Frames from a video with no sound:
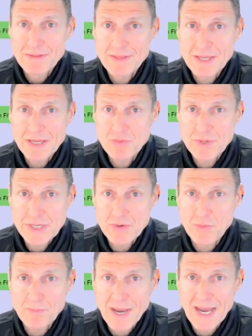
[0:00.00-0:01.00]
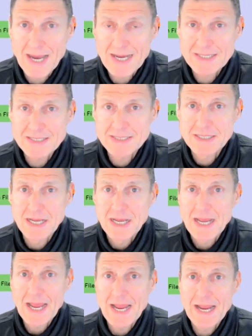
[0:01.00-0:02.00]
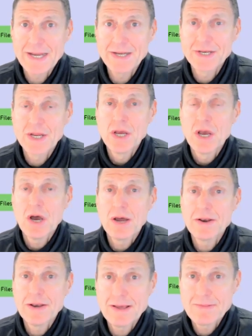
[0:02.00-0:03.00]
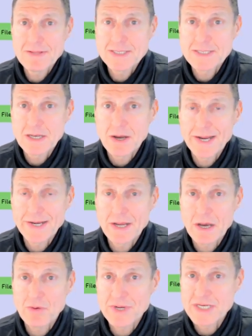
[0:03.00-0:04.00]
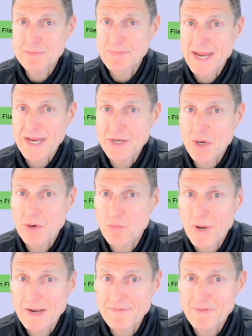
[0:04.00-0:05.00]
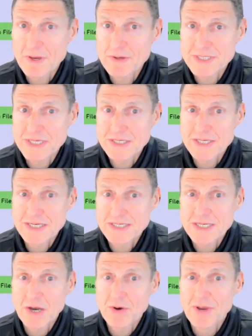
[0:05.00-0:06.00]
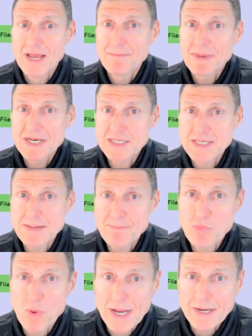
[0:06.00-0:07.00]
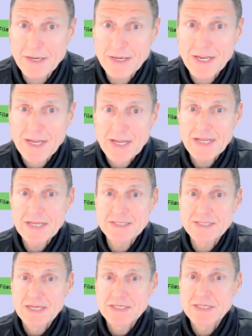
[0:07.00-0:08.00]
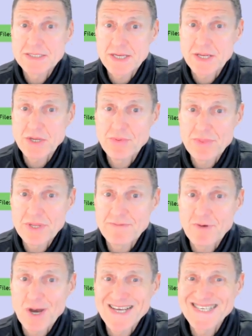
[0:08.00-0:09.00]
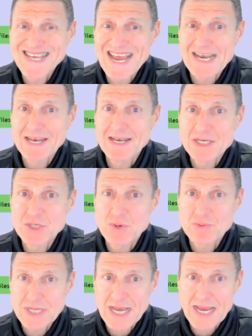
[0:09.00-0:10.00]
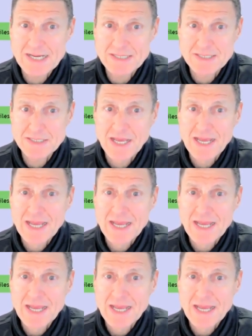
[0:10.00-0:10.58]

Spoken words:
the critical parts, and on another slide, I'll expand on one of those in detail. But step 1 is to secure the device and initial tasks.